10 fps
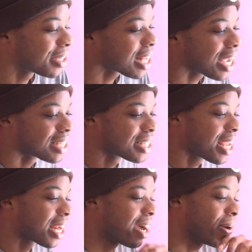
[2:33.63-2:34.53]
I
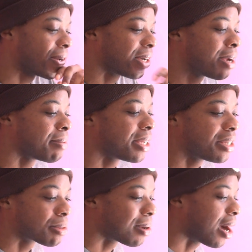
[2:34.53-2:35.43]
said, I don't know them
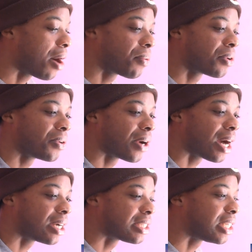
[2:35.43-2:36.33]
heels, but I don't know
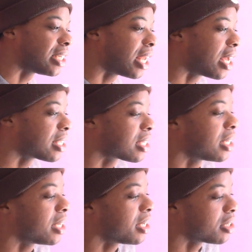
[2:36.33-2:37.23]
how she dance
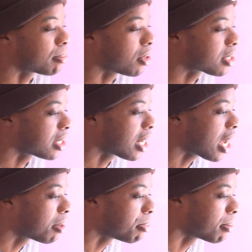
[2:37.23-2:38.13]
in heels, but it's a
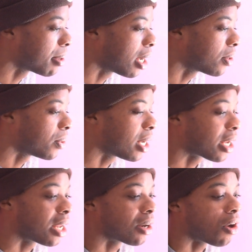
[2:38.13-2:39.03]
lot of people I know that
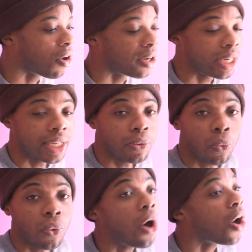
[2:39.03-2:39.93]
can hardly
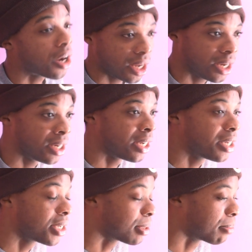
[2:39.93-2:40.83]
walk in
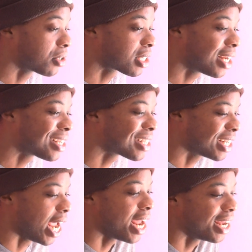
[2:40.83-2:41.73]
heels, much less
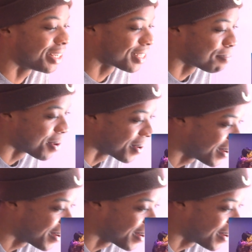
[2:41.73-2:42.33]
dance, bro.